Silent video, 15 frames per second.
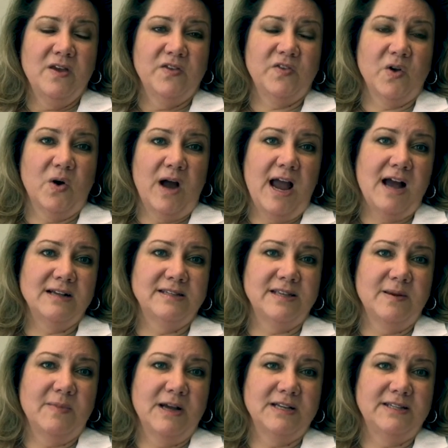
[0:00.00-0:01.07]
So I ask
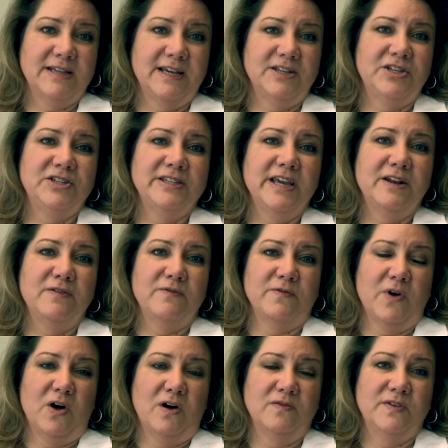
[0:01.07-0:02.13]
them, I say, just get
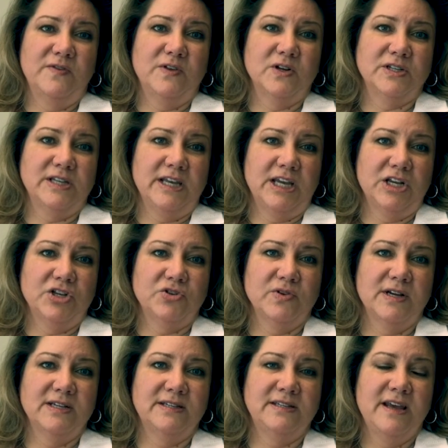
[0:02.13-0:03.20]
involved. If there's an
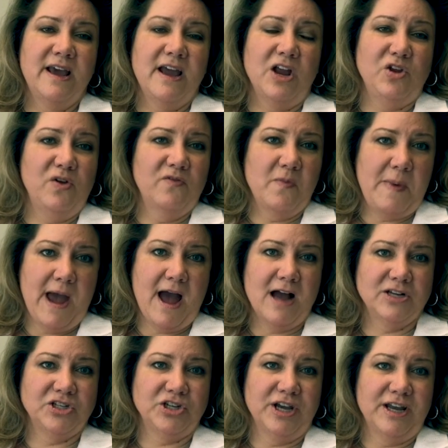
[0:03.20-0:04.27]
interest and you have a
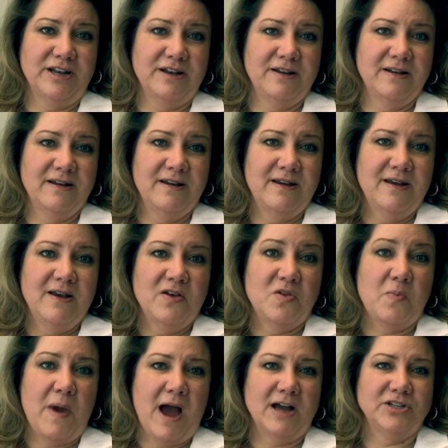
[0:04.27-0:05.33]
passion,
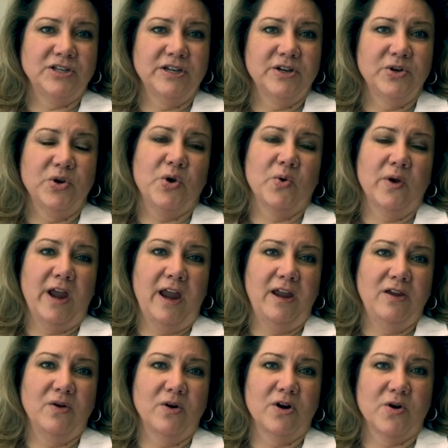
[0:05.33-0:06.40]
the passion can
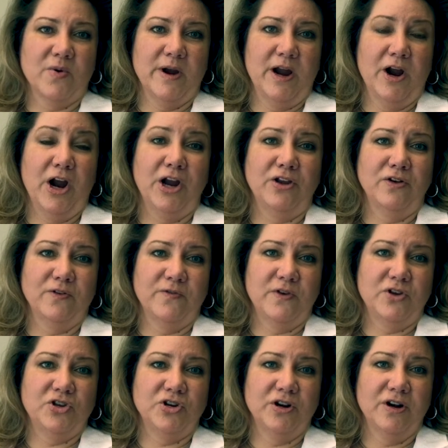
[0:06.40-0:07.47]
create your career and your
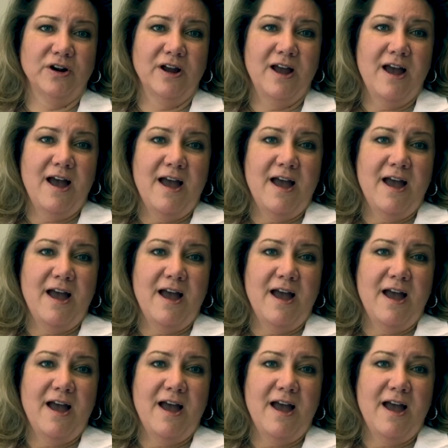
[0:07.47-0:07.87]
future.